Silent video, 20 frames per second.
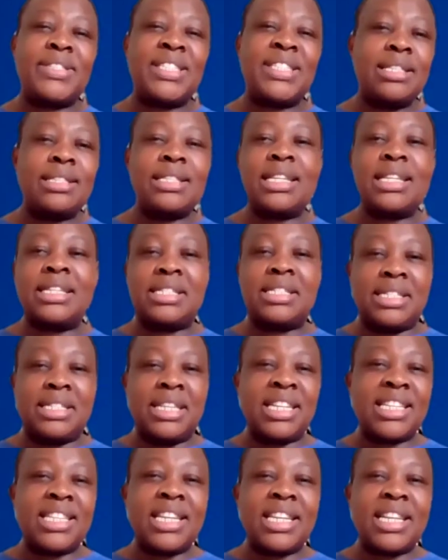seen the
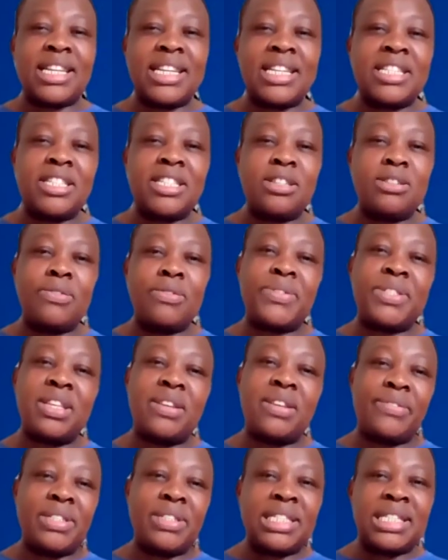deterioration of
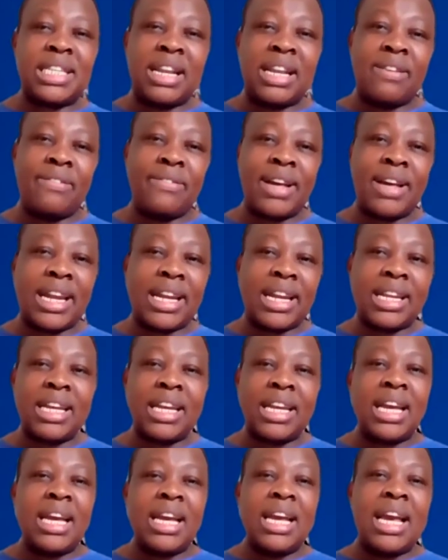service delivery.
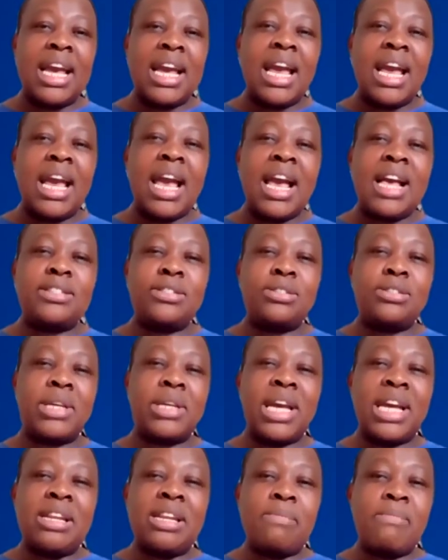As you
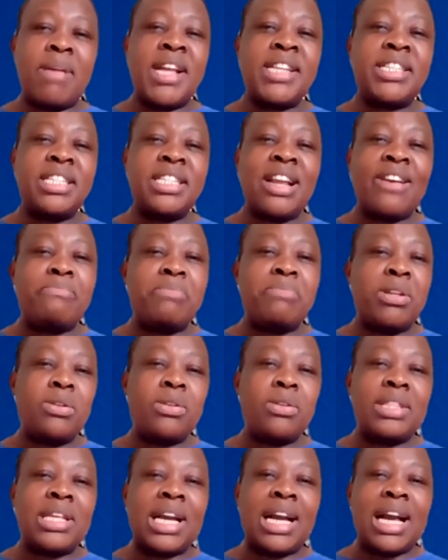can imagine, I've been
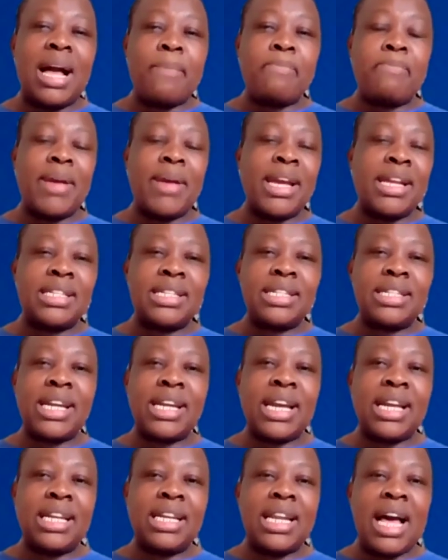on the campaign
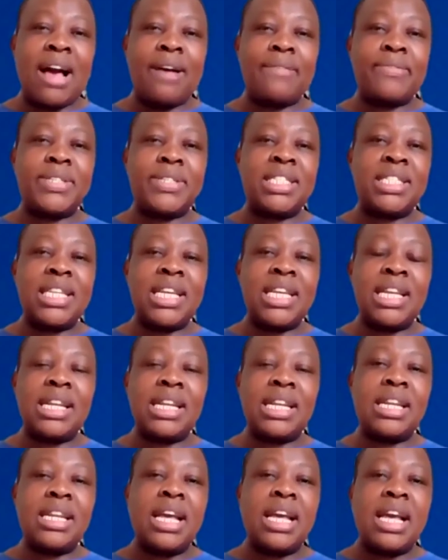trail. I've
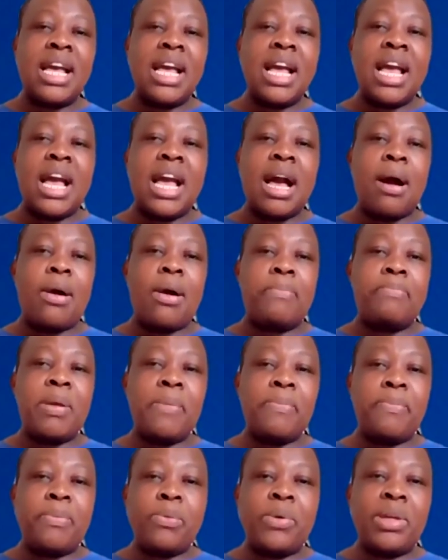seen
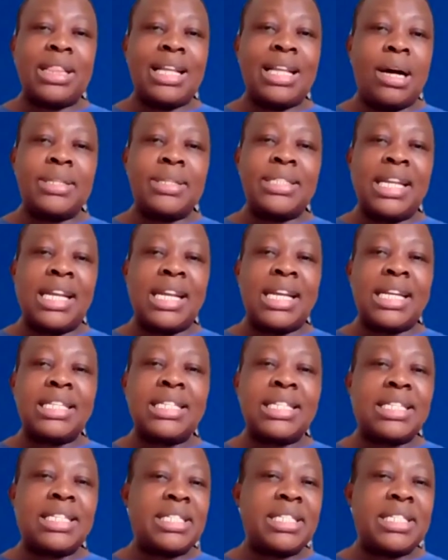people without
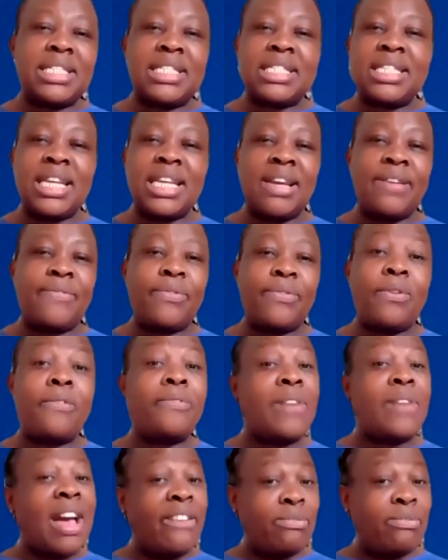electricity for
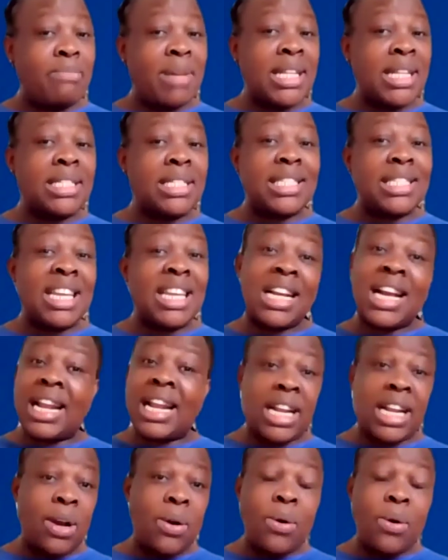5 months in
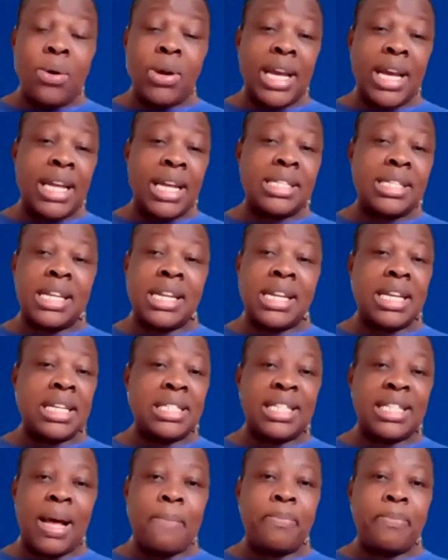Katlehong, as an
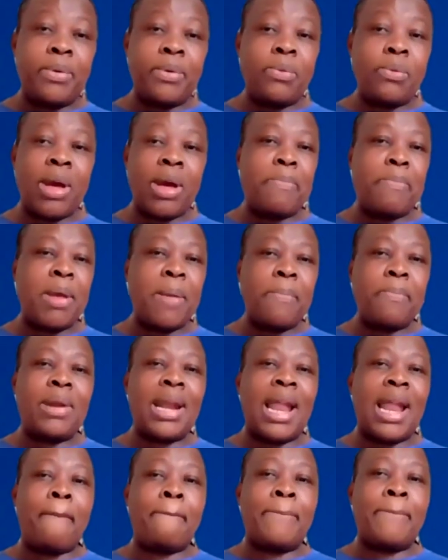example, where
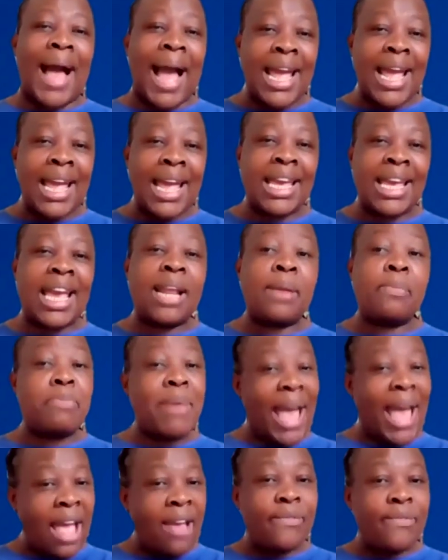people are buying and
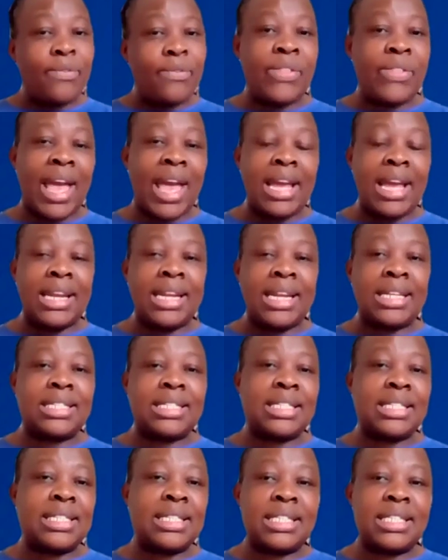paying for their
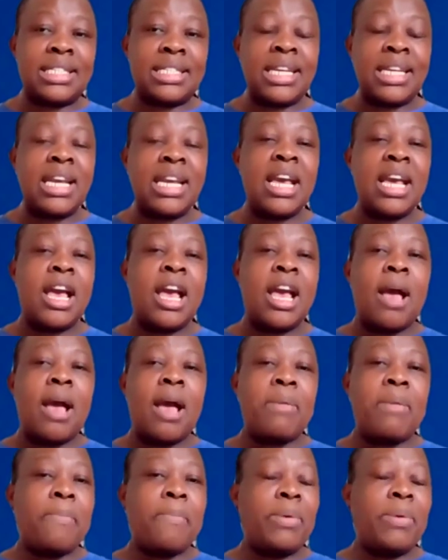electricity.
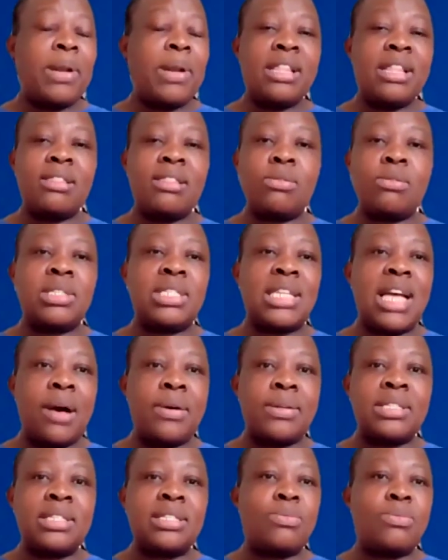People in those
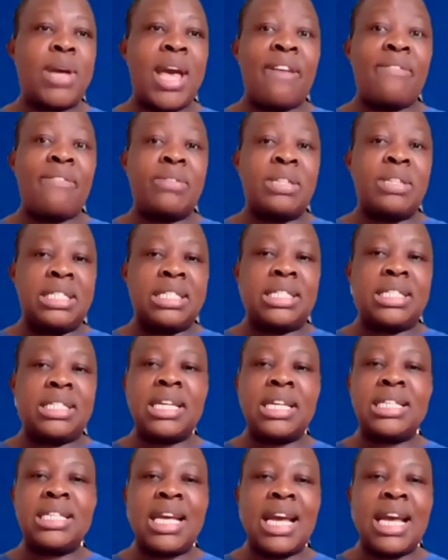houses where I
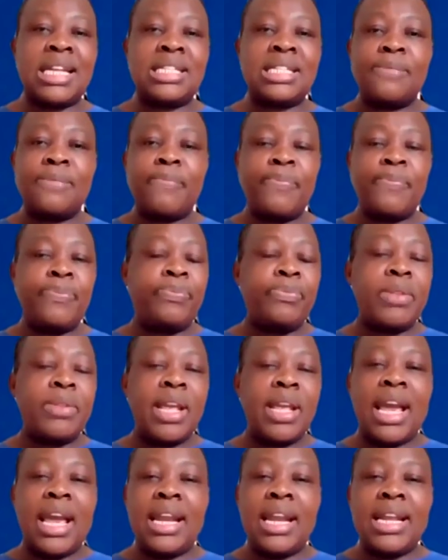visited had
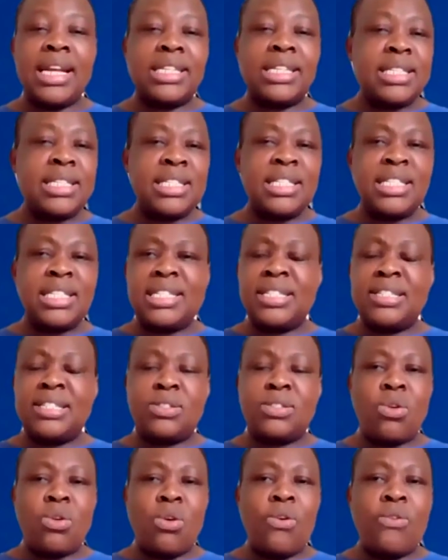electricity
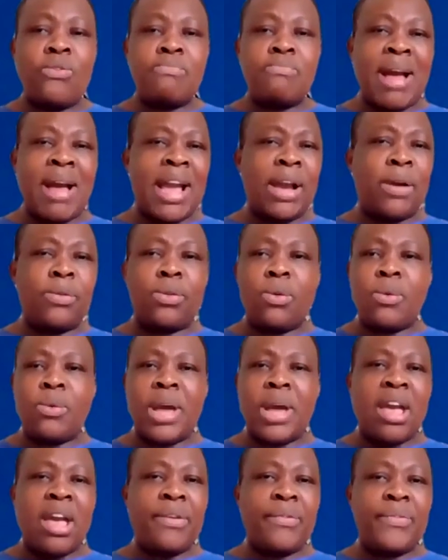stove,
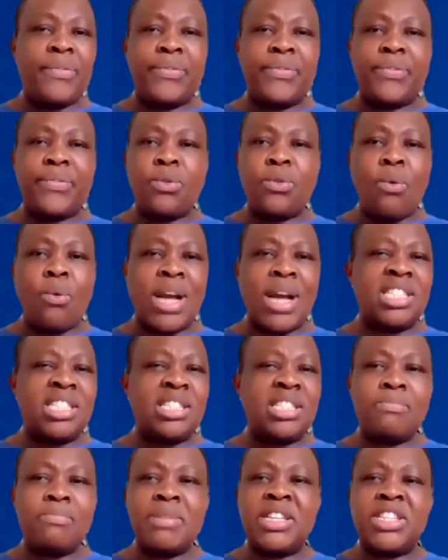microwave,
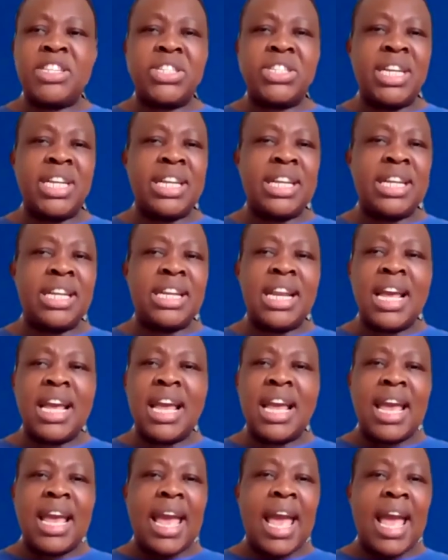washing machine,
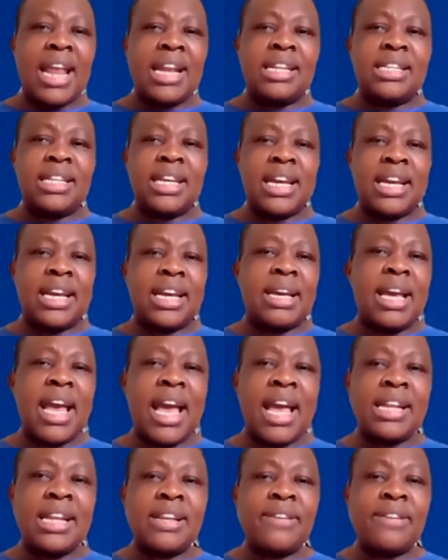and a
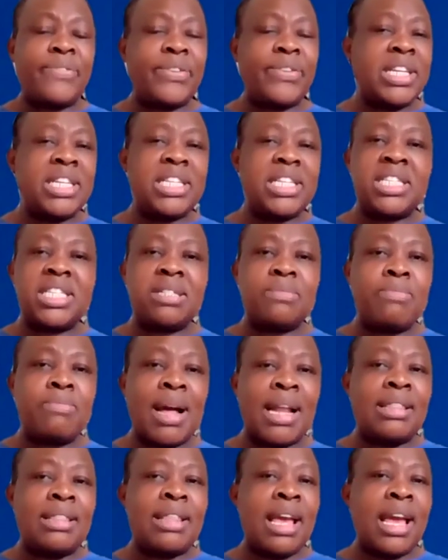fridge,
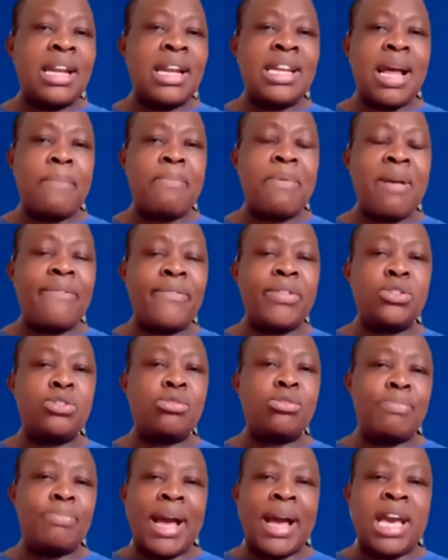but they end up having
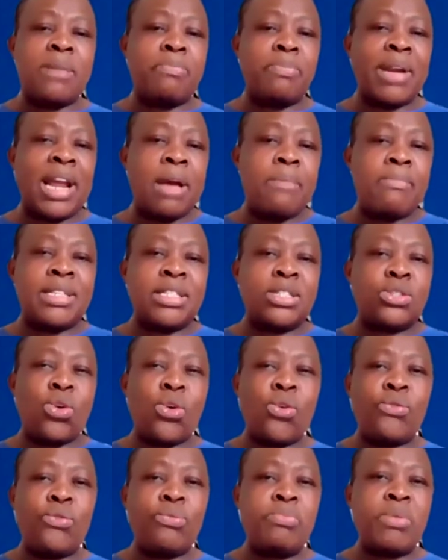to buy a primer
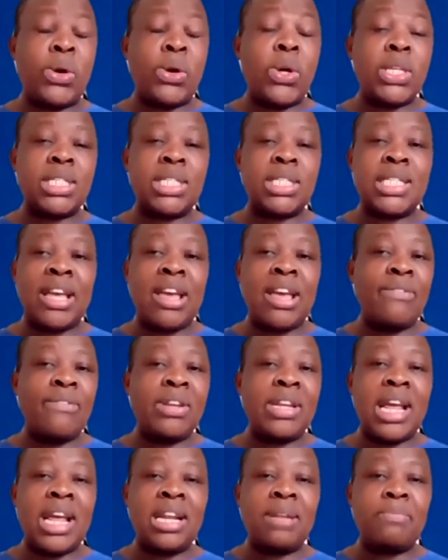stove because they
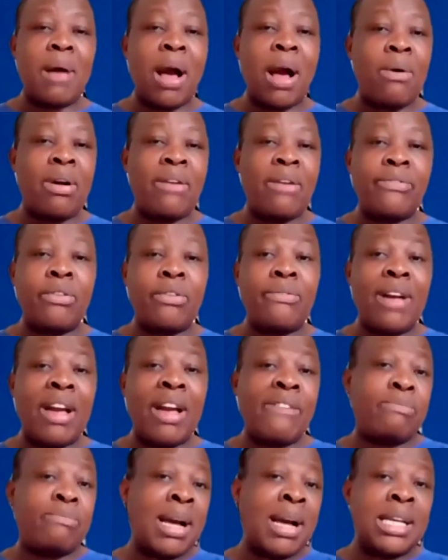haven't had power for
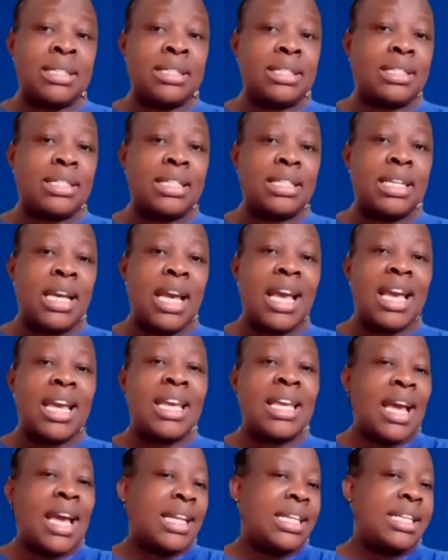5 months,
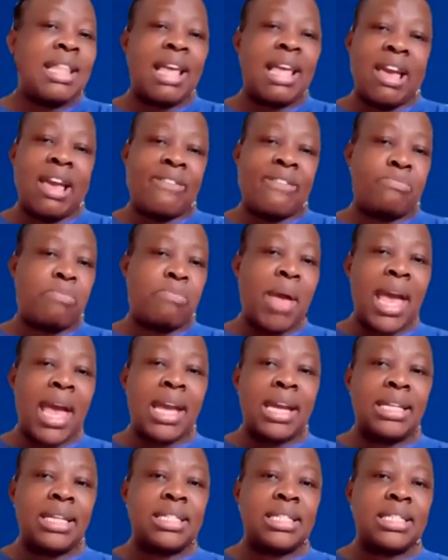yet they have
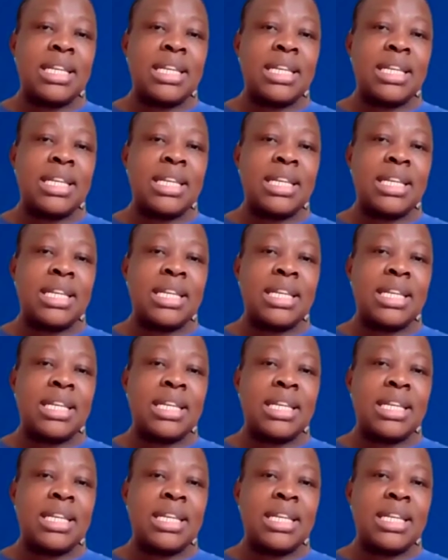paid.